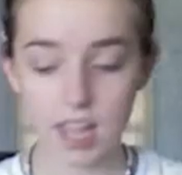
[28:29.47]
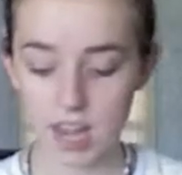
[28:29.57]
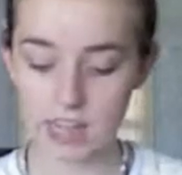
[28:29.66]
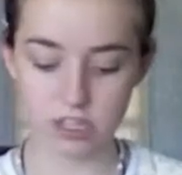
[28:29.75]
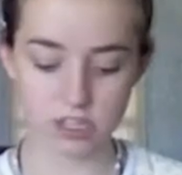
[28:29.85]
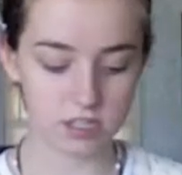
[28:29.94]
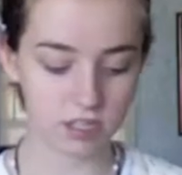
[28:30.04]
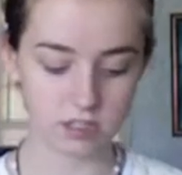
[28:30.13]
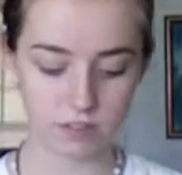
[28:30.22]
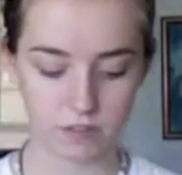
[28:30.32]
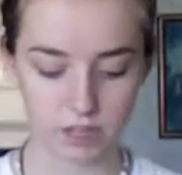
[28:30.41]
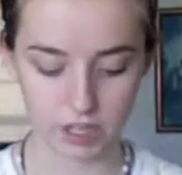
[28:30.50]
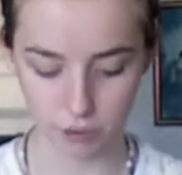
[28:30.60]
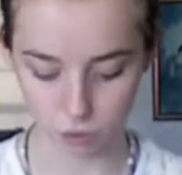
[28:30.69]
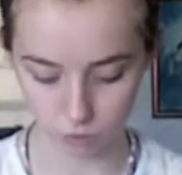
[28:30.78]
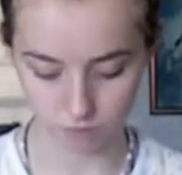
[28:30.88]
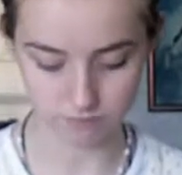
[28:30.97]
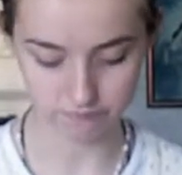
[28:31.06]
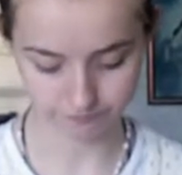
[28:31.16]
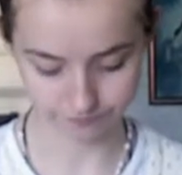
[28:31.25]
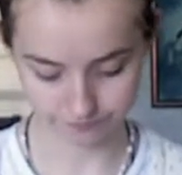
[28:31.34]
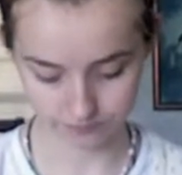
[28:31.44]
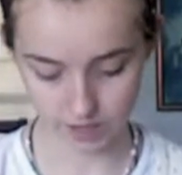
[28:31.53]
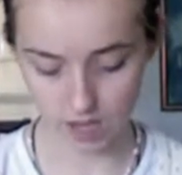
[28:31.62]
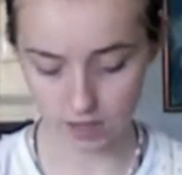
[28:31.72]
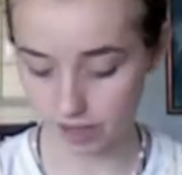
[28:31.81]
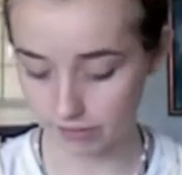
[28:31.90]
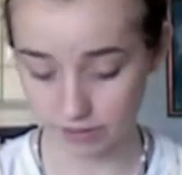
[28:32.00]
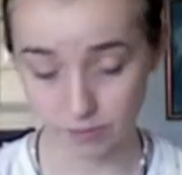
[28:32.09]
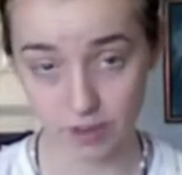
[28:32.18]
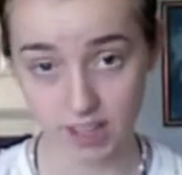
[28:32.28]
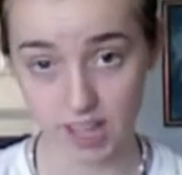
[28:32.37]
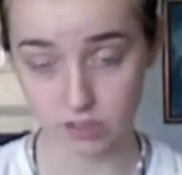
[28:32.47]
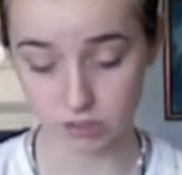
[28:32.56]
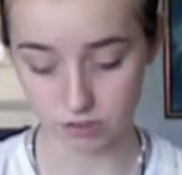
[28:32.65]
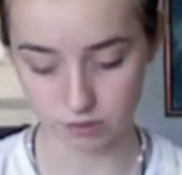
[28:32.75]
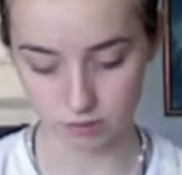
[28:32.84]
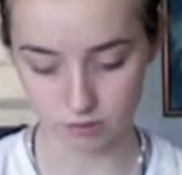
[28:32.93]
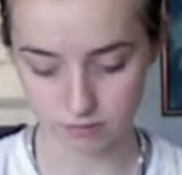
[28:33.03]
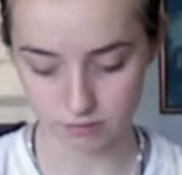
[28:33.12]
and it just looks very cool. I'll definitely wear that to school.